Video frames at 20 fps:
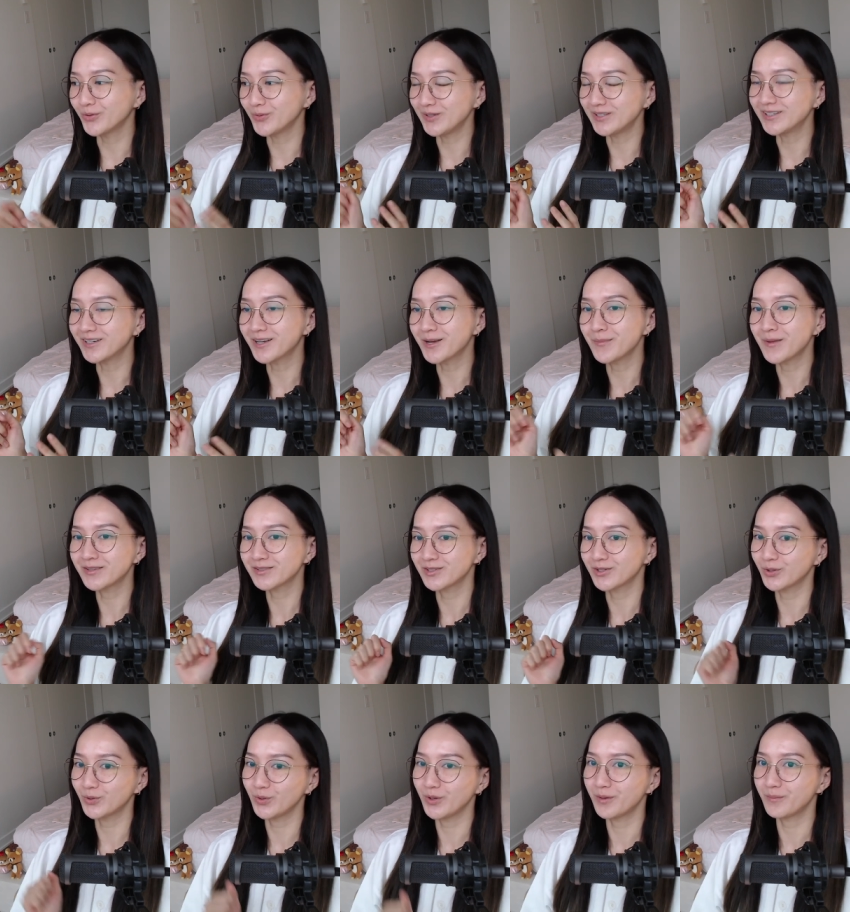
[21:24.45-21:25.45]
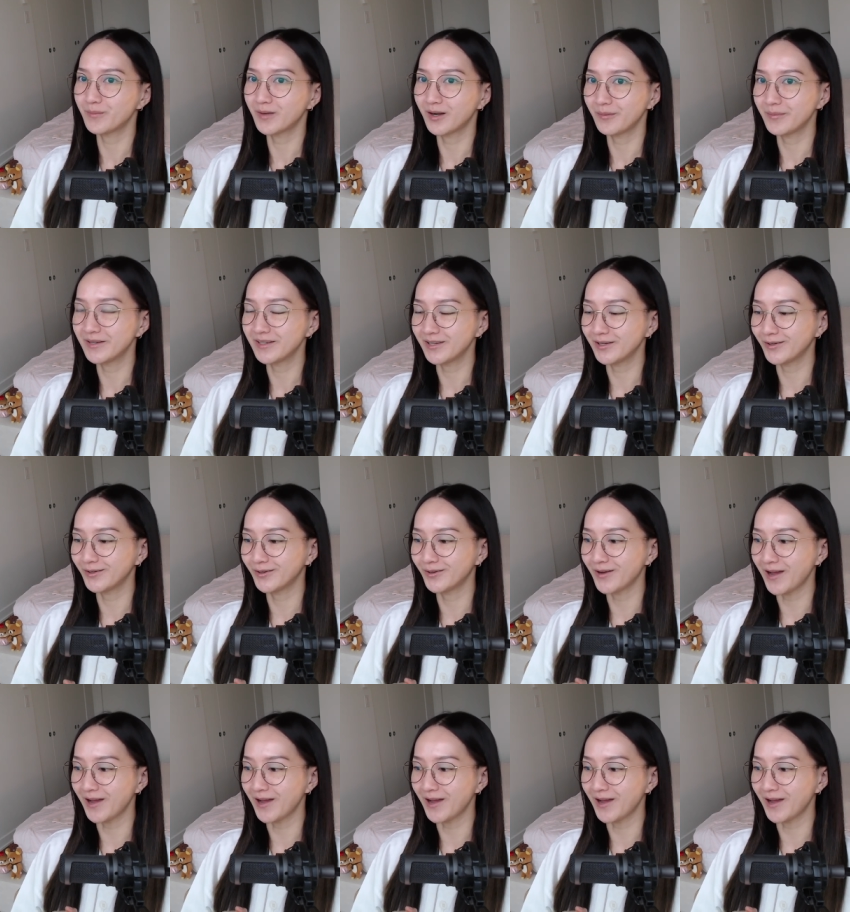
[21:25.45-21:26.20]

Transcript: We took him out to Korean barbecue.